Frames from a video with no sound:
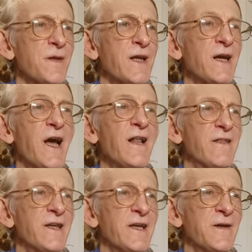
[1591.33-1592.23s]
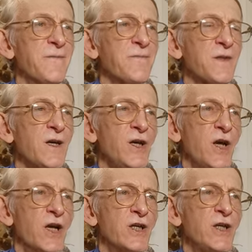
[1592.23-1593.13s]
and healthy.
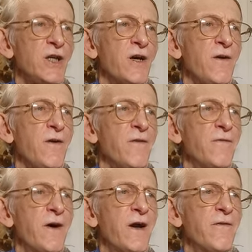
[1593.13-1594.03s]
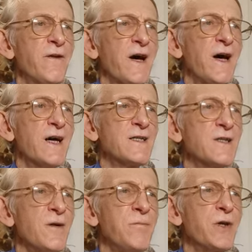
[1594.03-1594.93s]
And here, fireflies,
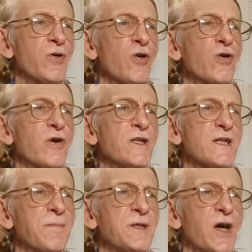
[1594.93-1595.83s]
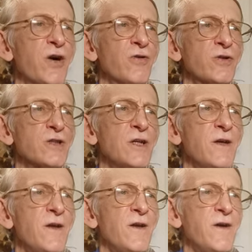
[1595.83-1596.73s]
Pyrochorysopterus.
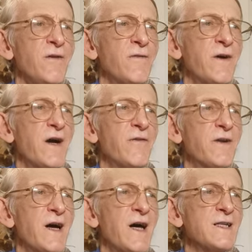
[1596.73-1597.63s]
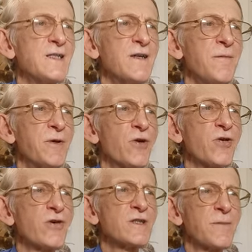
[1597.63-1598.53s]
Fireflies,
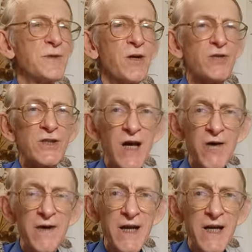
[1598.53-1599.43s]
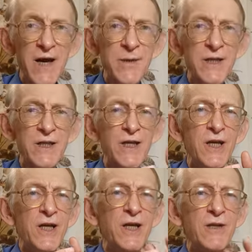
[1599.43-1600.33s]
Pyrochorysopterus, now they're coming
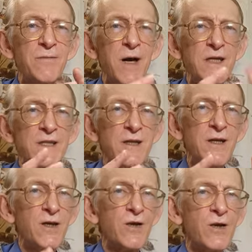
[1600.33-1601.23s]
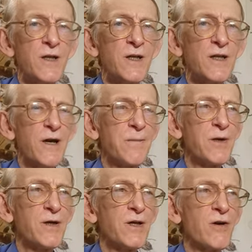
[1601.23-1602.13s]
in mass
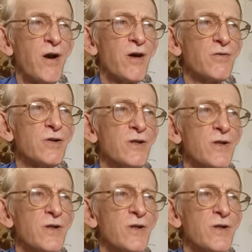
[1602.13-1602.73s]
number around